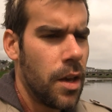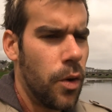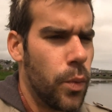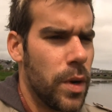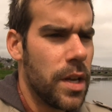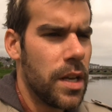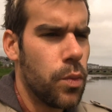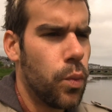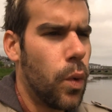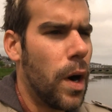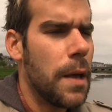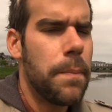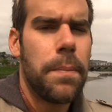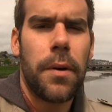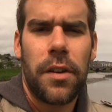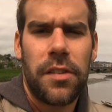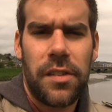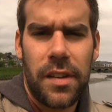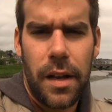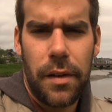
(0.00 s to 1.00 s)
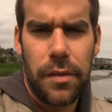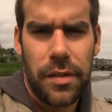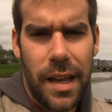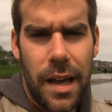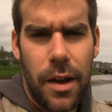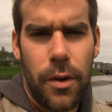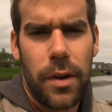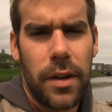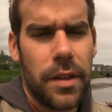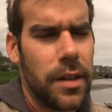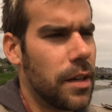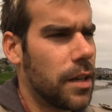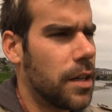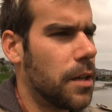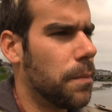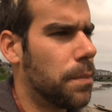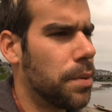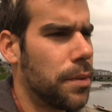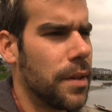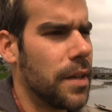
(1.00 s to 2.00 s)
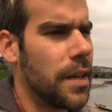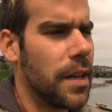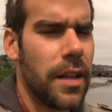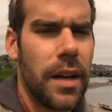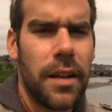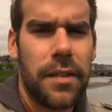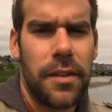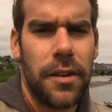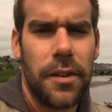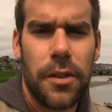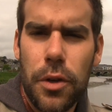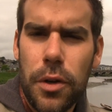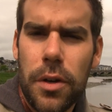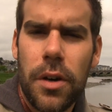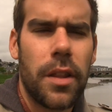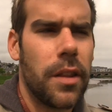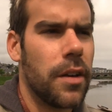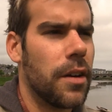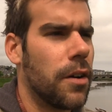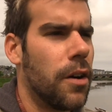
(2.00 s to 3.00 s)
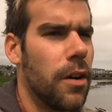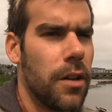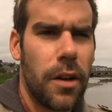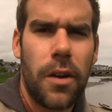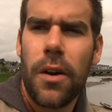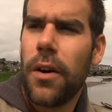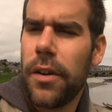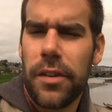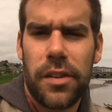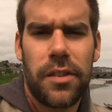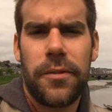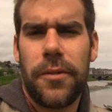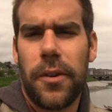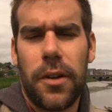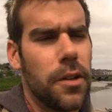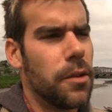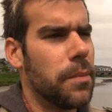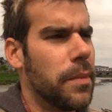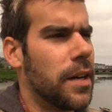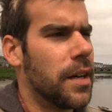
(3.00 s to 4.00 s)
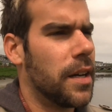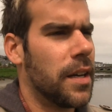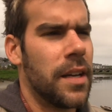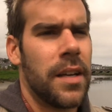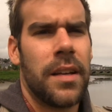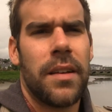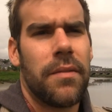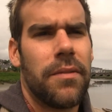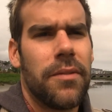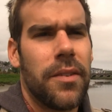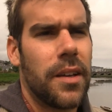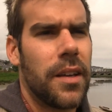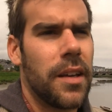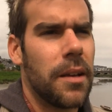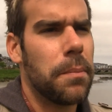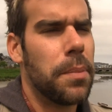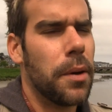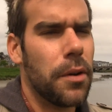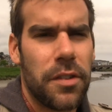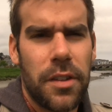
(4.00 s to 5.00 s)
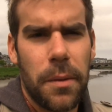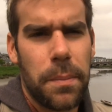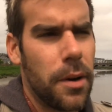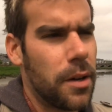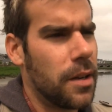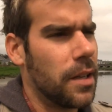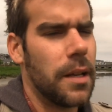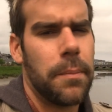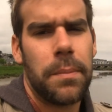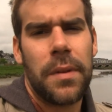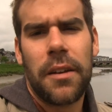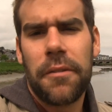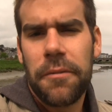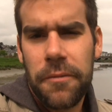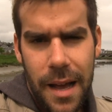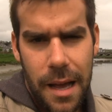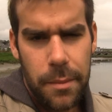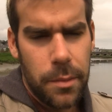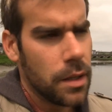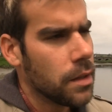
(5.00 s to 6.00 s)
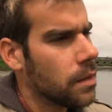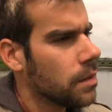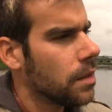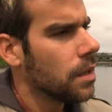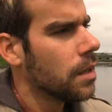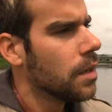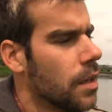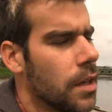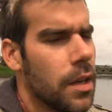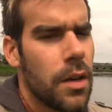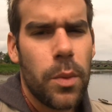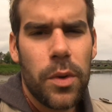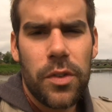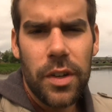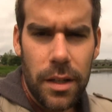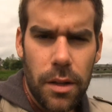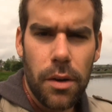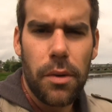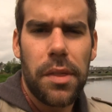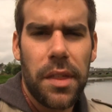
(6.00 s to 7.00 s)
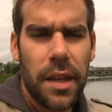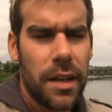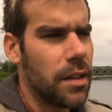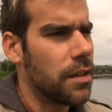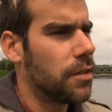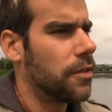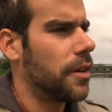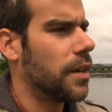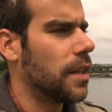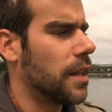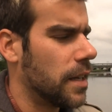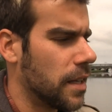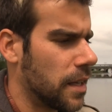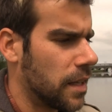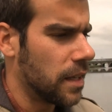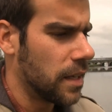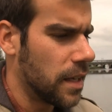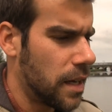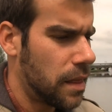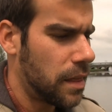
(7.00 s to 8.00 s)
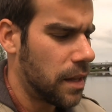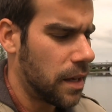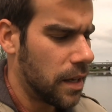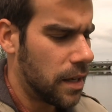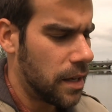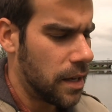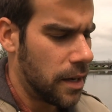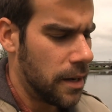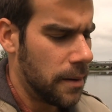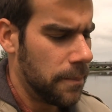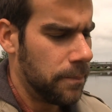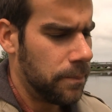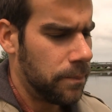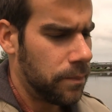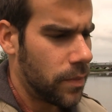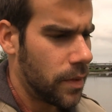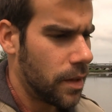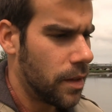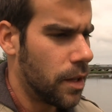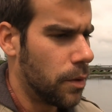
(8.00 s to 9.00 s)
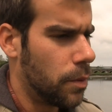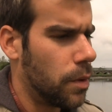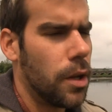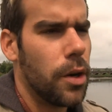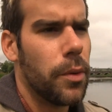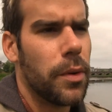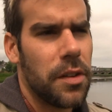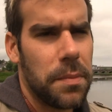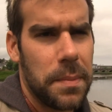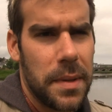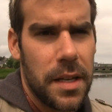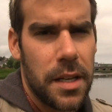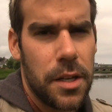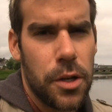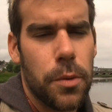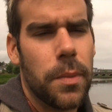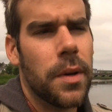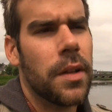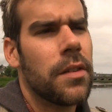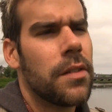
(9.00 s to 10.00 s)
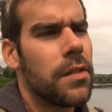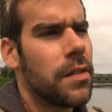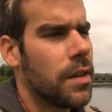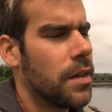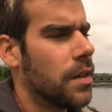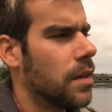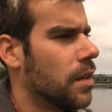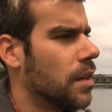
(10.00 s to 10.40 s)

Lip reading: we wipe ourselves out in a complete and utter nuclear holocaust followed by a fucking post-apocalyptic famine, which I don't think is very likely. I think there will always be humans